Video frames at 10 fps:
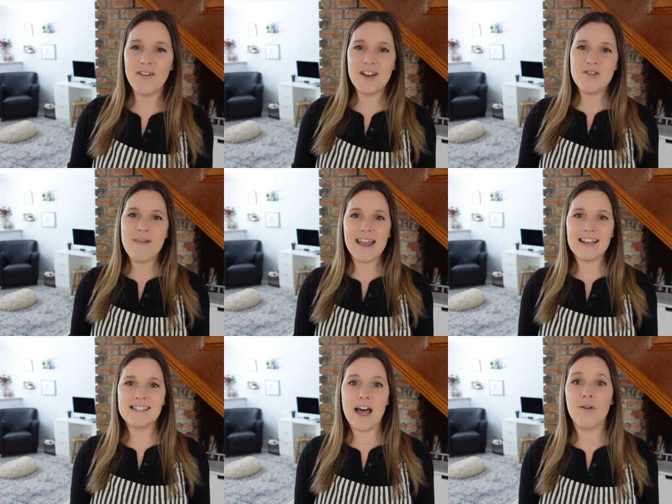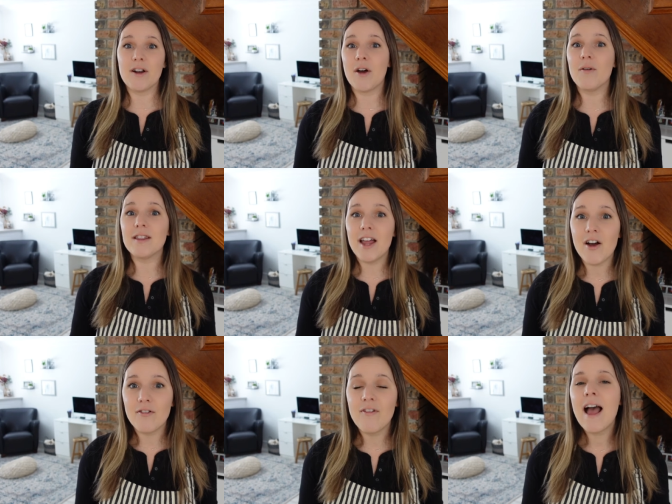when you make a sourdough
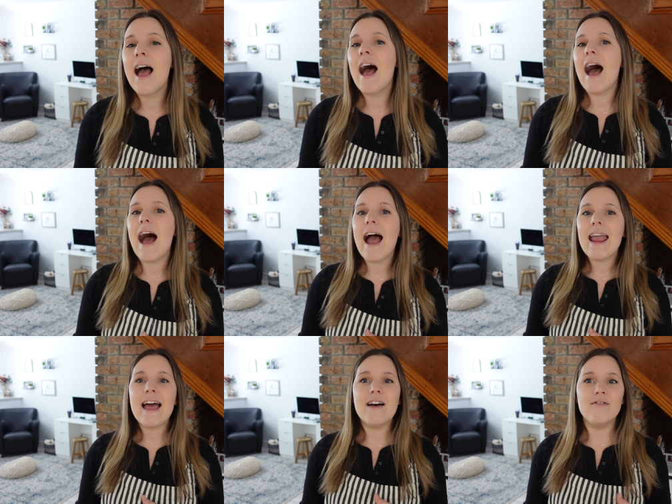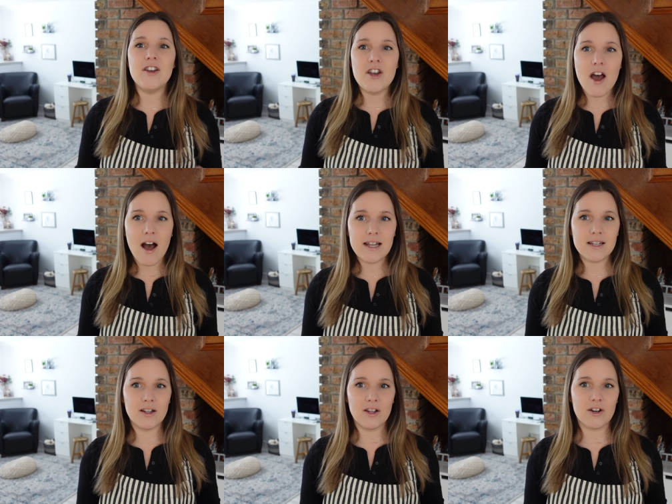loaf. I have
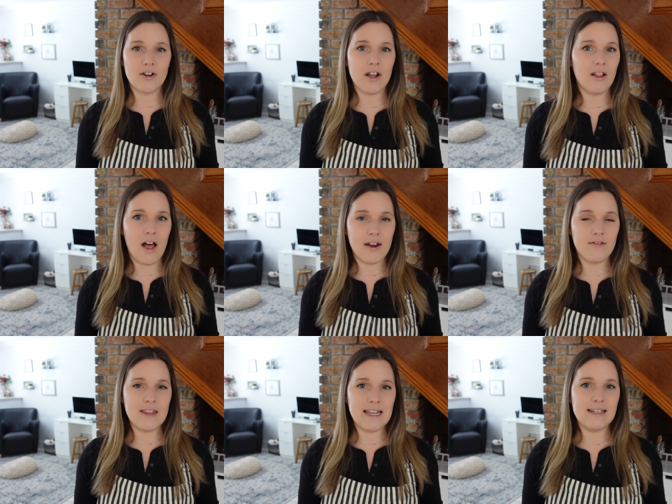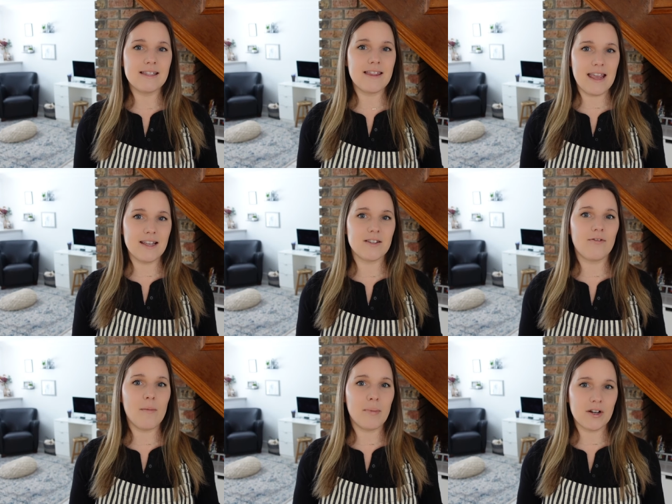not learned a lot of these things
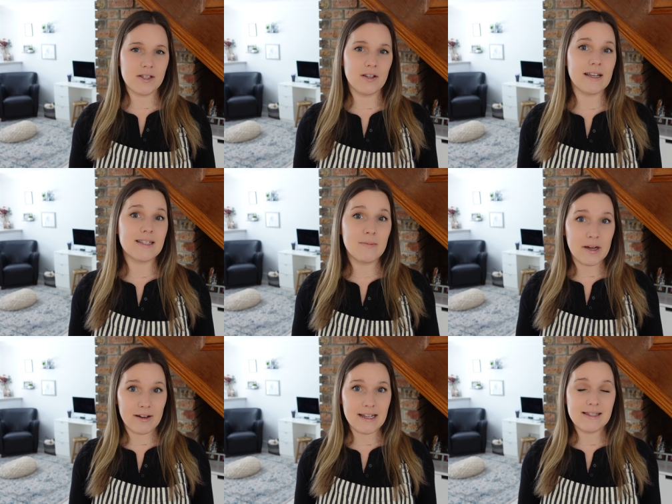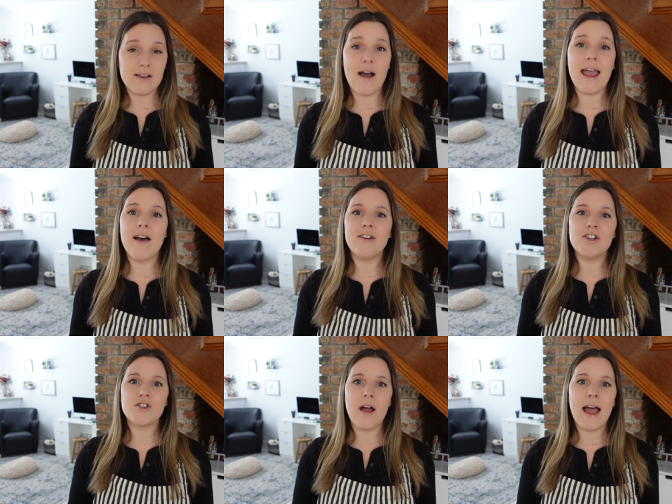from personal experience. So I haven't
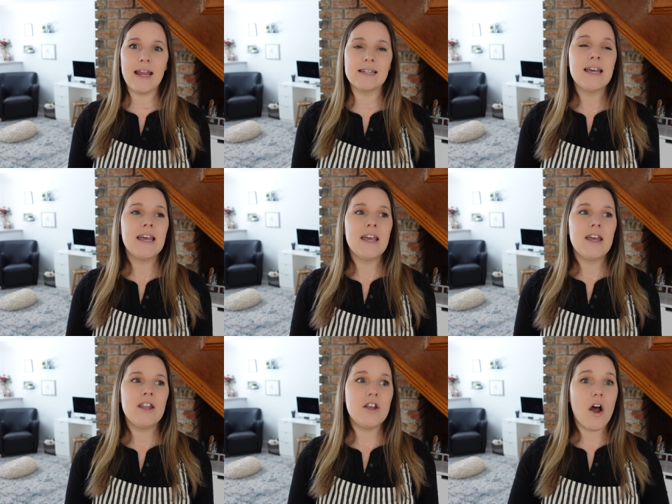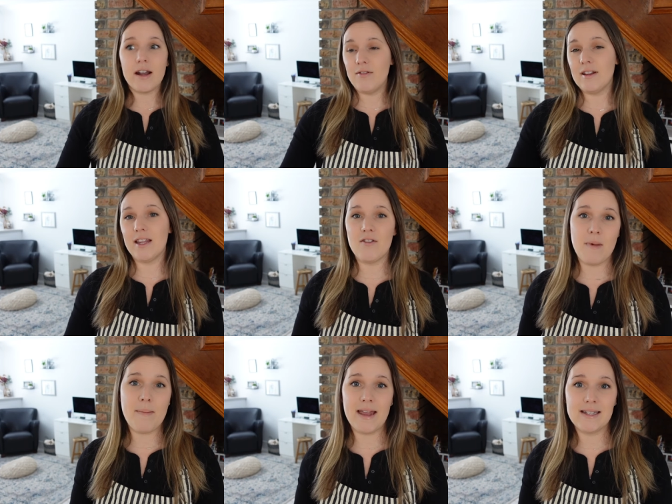tried not even leaving
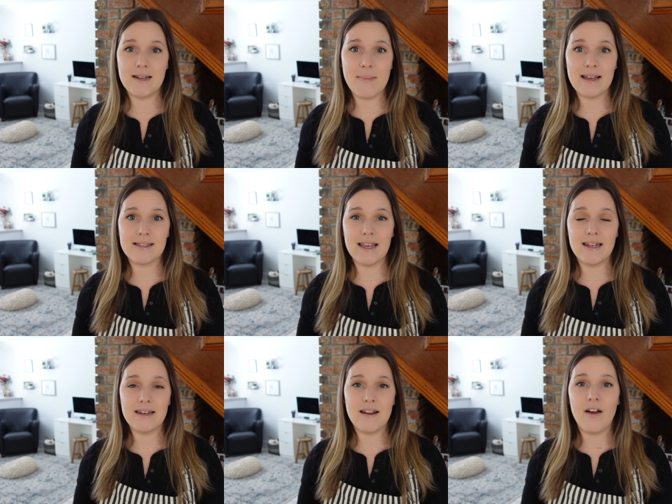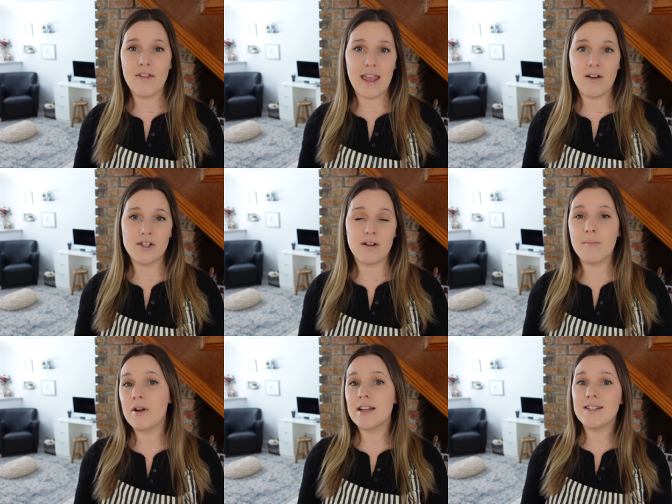my Banneton basket on the counter and
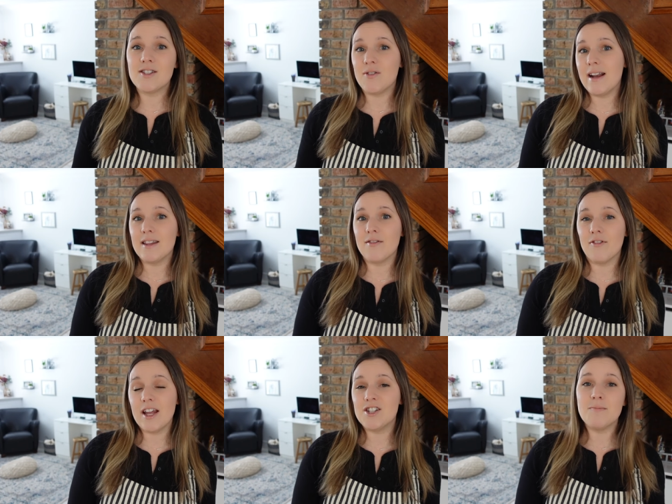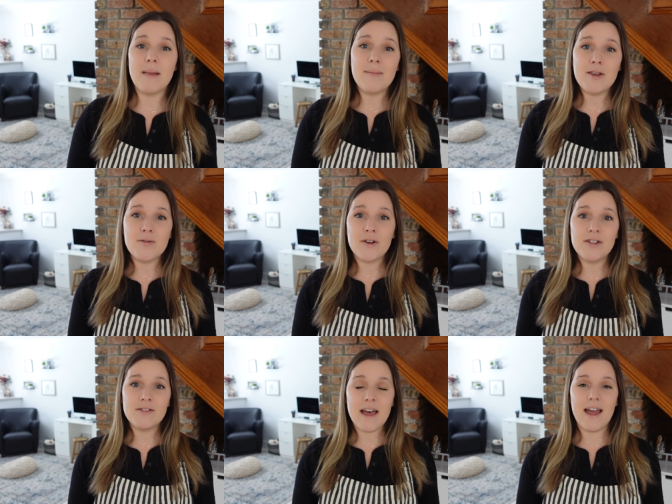putting it straight in the fridge. Maybe you could
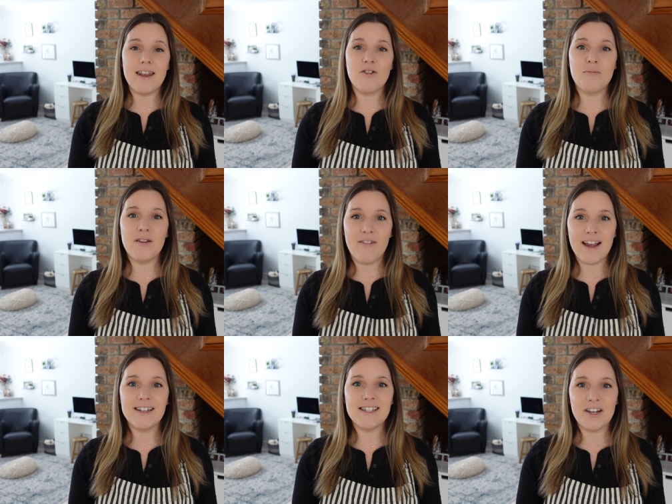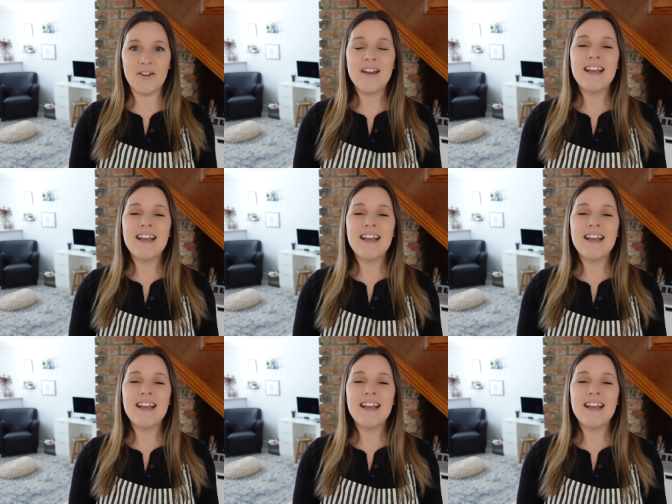do that and it would be fine too.